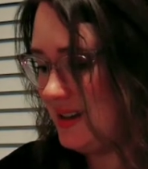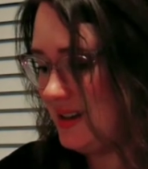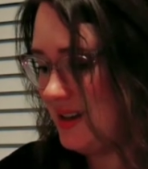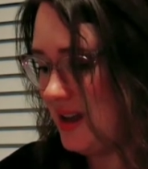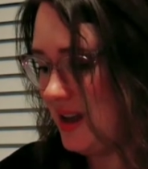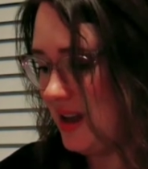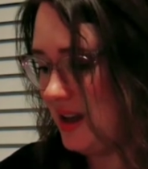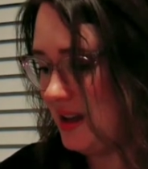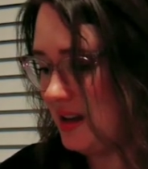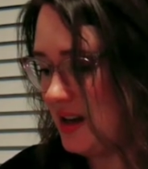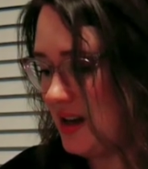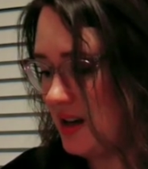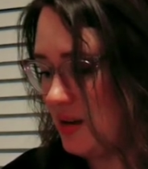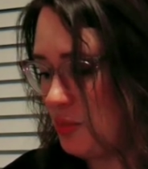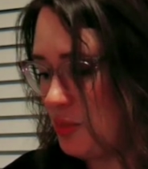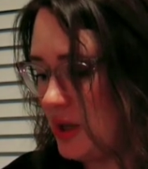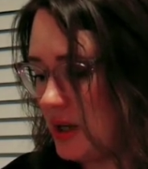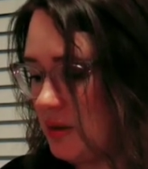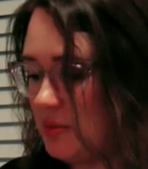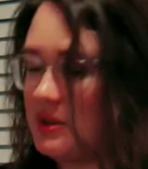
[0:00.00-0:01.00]
and kind
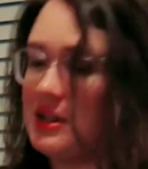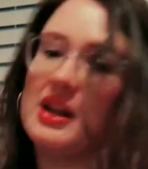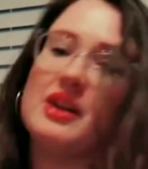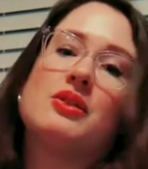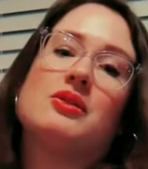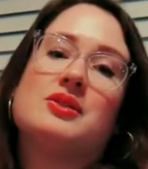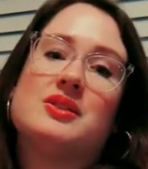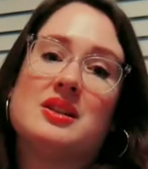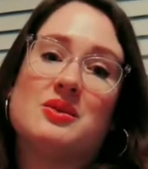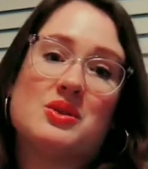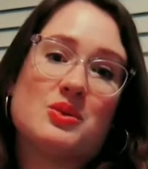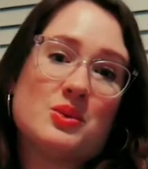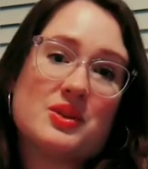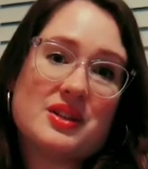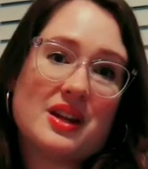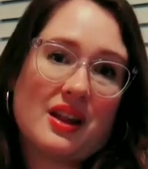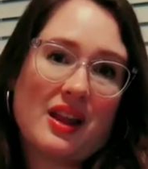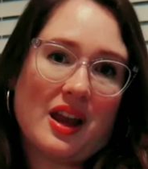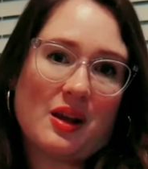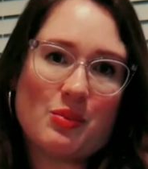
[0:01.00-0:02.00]
of blend them together, see which ones
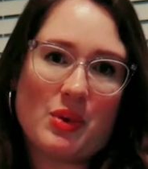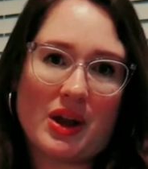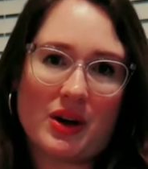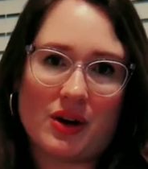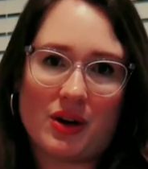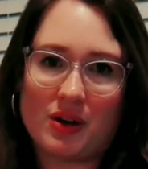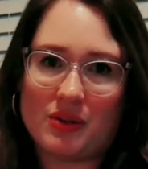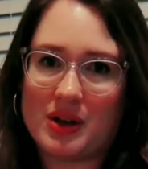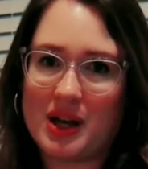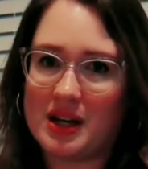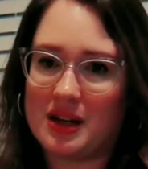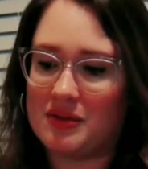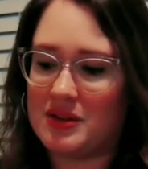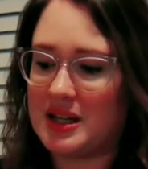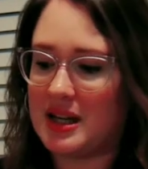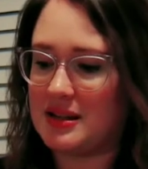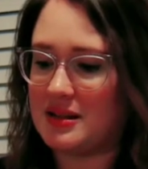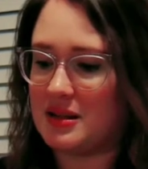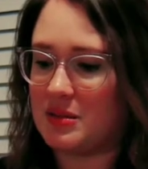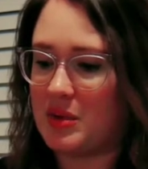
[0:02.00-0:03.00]
I like better, kind of
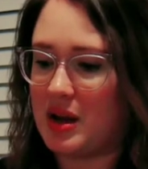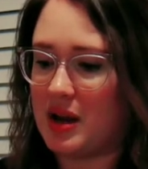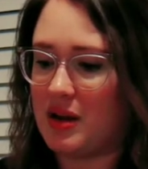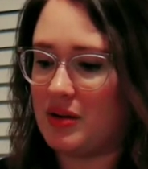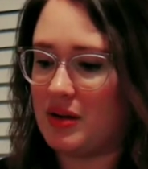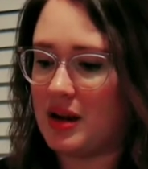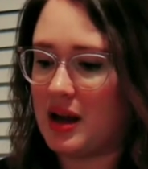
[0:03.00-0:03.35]
test them out.